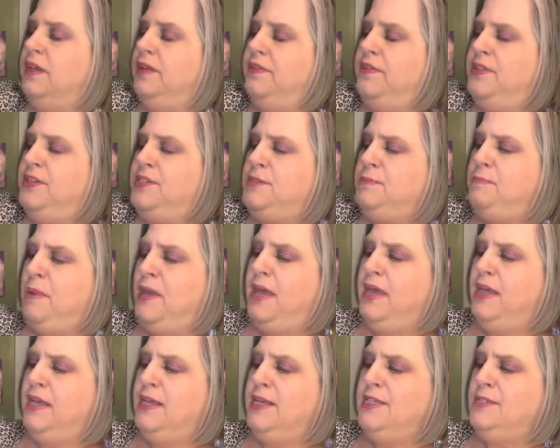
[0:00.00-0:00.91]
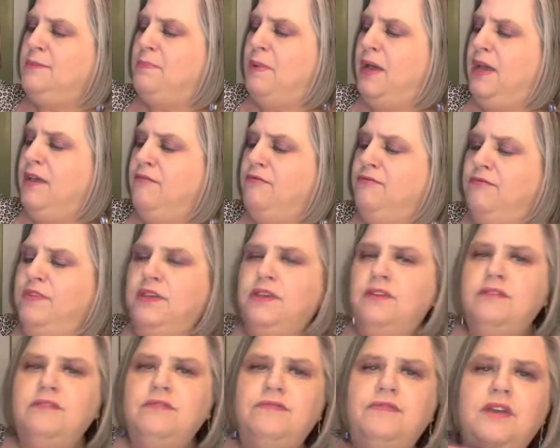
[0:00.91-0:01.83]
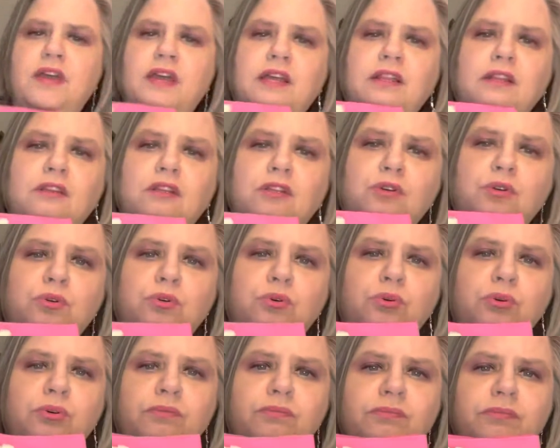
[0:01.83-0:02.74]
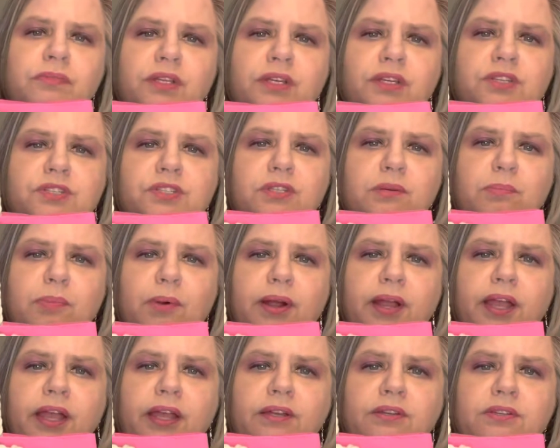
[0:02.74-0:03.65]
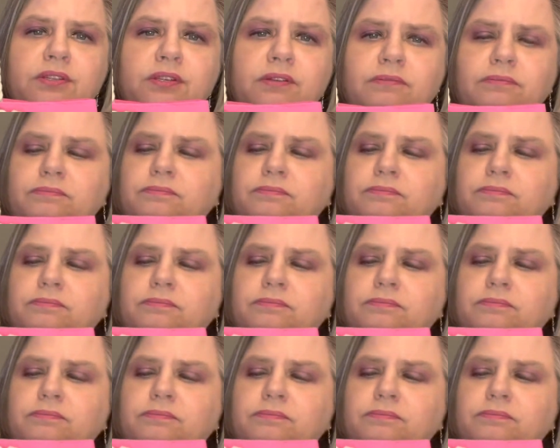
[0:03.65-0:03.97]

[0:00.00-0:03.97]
This bag is by Viv and Lou is the brand.